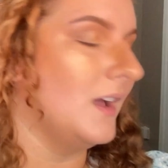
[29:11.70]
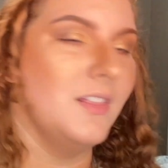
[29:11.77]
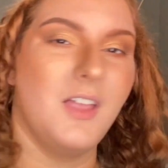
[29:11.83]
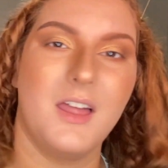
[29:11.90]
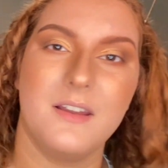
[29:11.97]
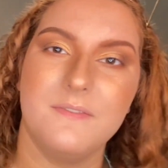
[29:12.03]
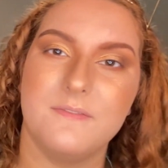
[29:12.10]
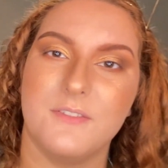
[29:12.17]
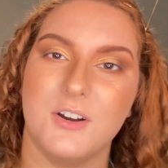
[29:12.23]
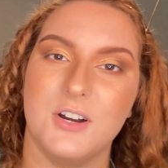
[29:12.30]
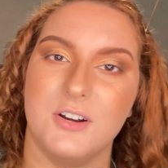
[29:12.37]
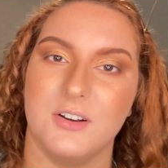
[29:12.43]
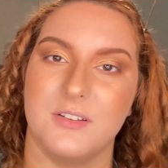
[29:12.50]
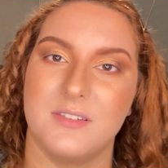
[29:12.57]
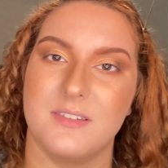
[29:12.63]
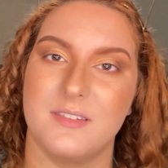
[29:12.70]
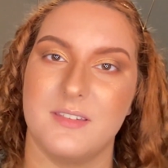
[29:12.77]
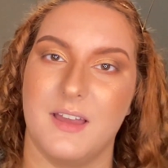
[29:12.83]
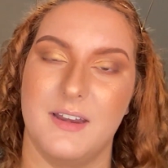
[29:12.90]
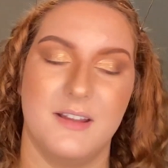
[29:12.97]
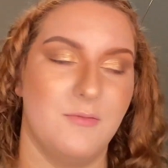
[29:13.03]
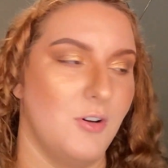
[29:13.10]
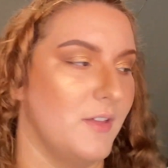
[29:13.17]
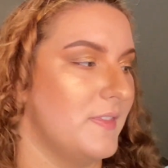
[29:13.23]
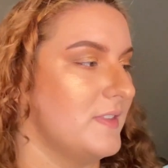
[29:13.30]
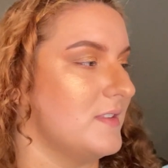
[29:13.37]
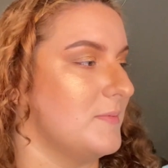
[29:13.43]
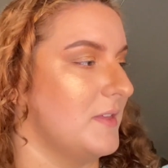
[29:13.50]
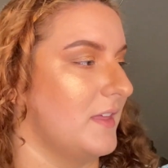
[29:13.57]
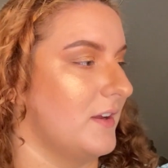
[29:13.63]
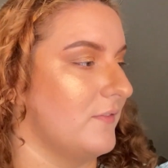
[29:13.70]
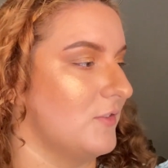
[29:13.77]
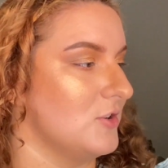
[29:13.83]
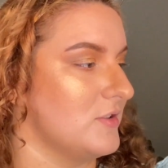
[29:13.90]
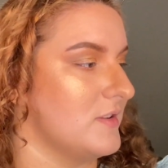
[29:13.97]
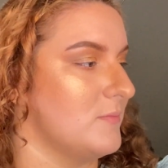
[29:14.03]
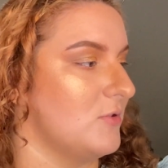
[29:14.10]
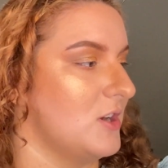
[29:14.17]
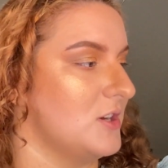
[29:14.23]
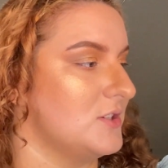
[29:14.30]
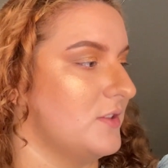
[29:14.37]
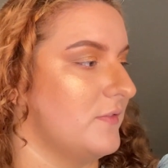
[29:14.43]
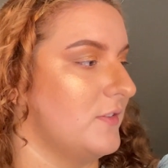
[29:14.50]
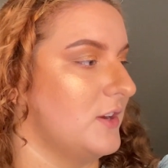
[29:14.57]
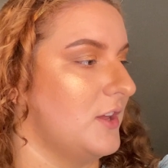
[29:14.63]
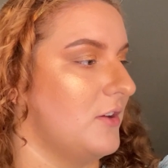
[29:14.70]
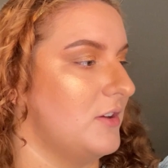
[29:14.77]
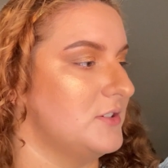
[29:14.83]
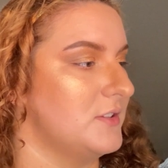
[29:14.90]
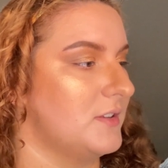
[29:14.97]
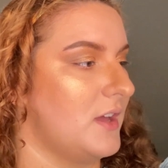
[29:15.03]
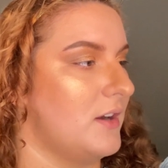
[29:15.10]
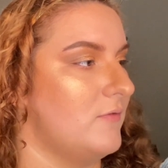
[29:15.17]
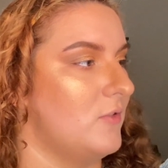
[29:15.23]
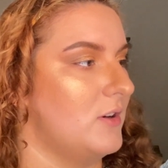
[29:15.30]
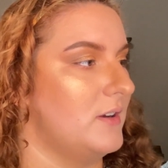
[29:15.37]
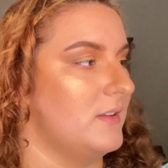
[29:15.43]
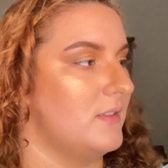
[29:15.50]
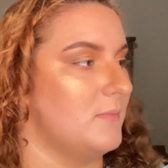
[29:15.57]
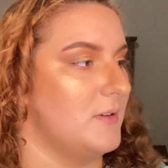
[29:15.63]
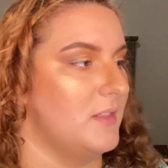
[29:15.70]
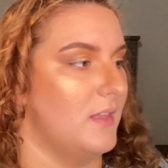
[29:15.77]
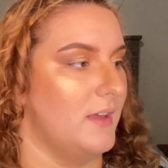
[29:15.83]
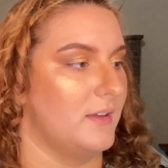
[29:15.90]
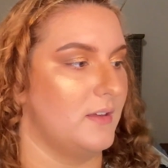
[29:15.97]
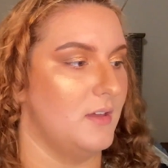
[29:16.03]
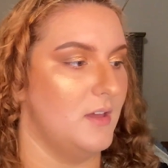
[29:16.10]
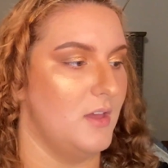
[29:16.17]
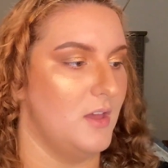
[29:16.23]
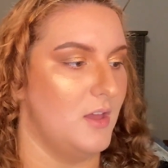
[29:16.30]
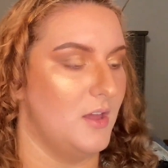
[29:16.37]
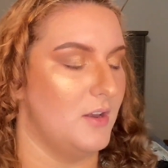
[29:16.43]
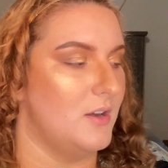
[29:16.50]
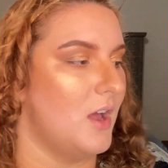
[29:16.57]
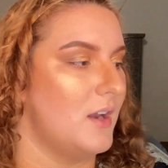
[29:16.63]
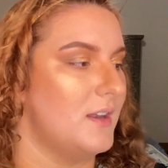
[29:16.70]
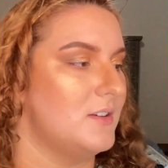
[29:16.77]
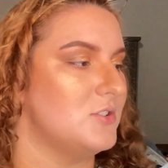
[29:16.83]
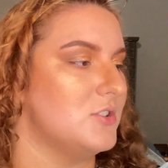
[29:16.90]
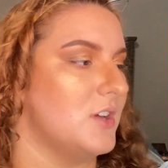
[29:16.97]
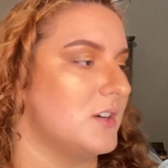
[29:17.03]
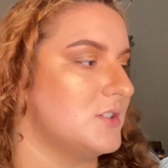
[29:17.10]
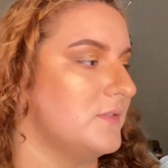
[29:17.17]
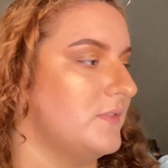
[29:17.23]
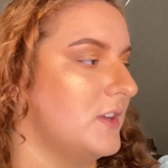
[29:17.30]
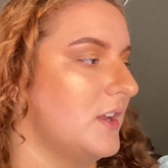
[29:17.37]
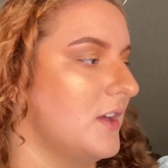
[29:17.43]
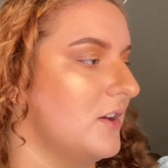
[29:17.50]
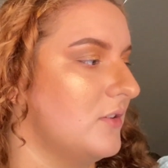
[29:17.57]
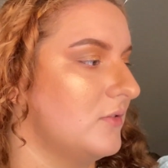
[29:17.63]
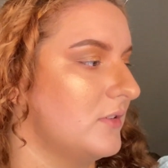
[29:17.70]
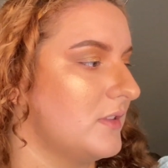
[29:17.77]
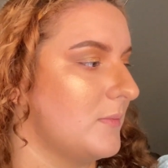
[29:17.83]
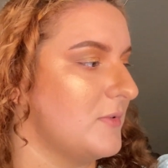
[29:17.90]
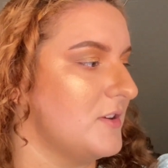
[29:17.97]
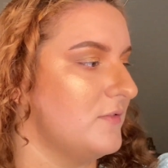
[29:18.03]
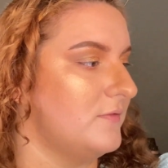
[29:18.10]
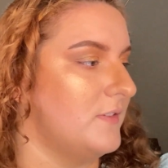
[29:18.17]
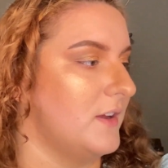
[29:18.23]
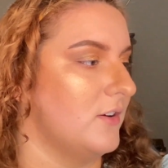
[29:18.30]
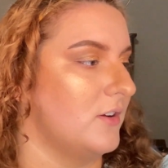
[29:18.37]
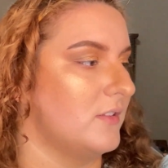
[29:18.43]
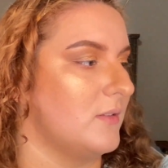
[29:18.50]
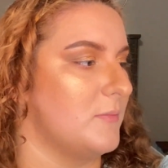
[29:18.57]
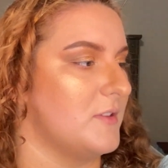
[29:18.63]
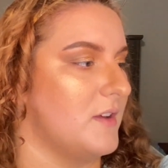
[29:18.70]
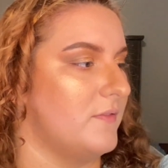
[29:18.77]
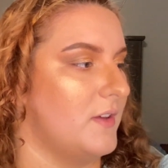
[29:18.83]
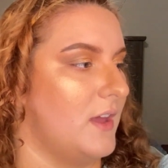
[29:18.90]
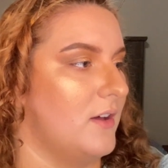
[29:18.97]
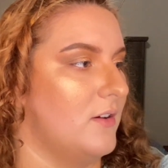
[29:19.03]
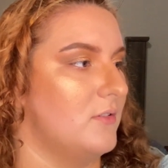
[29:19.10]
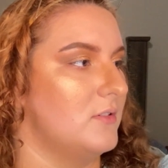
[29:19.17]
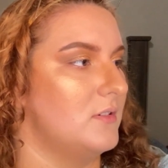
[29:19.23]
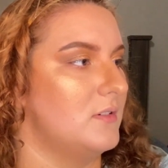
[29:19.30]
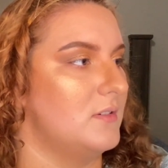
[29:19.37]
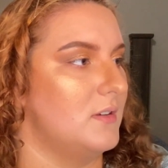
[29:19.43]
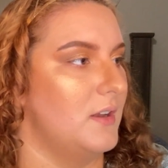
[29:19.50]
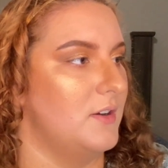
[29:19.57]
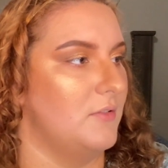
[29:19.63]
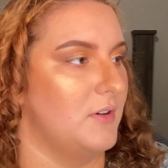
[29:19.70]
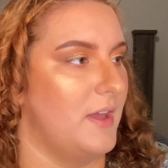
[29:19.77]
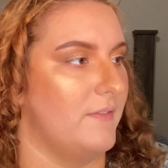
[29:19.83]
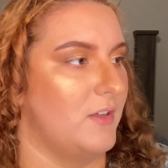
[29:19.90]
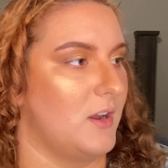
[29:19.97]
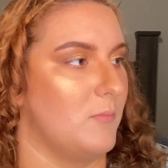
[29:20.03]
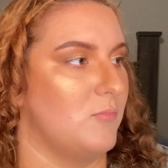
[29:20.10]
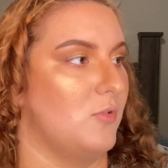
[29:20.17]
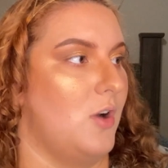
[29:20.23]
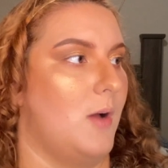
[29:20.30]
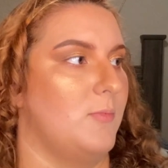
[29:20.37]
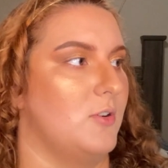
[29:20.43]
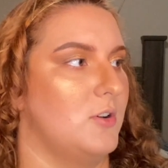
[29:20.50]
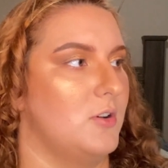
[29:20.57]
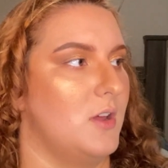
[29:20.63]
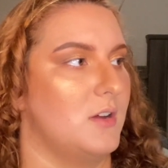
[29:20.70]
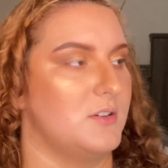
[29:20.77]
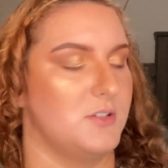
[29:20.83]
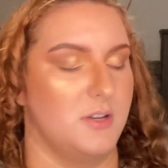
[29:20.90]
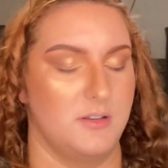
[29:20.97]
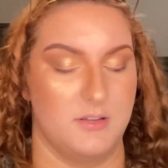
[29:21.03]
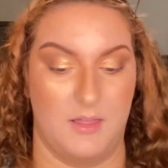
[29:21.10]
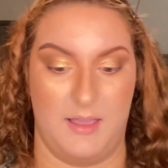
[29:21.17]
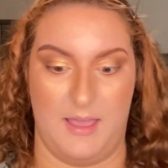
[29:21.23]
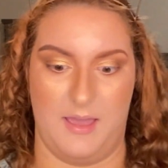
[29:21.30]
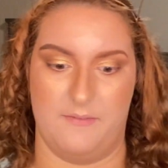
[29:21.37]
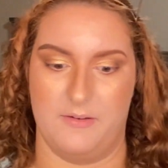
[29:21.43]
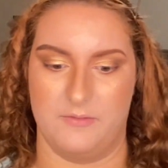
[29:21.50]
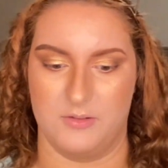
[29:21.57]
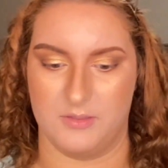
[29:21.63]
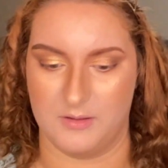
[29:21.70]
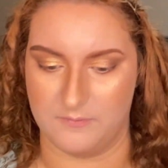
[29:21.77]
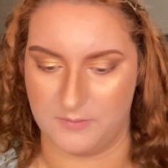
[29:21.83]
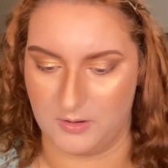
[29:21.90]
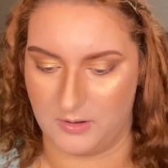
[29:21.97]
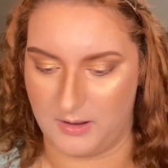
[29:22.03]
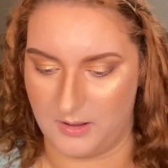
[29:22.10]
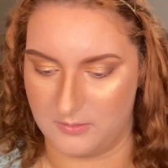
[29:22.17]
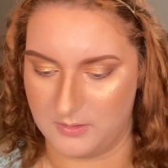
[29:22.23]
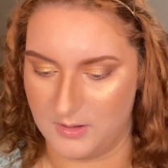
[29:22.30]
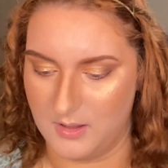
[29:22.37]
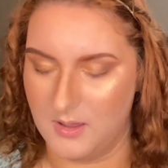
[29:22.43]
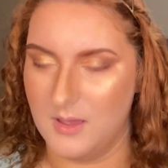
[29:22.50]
A lot of firsts. I didn't want this to be like a first impressions video. I just kind of wanted it to be like, not an introduction video, because I'm still figuring some stuff out. I don't want to have like a proper introduction until I have everything figured out.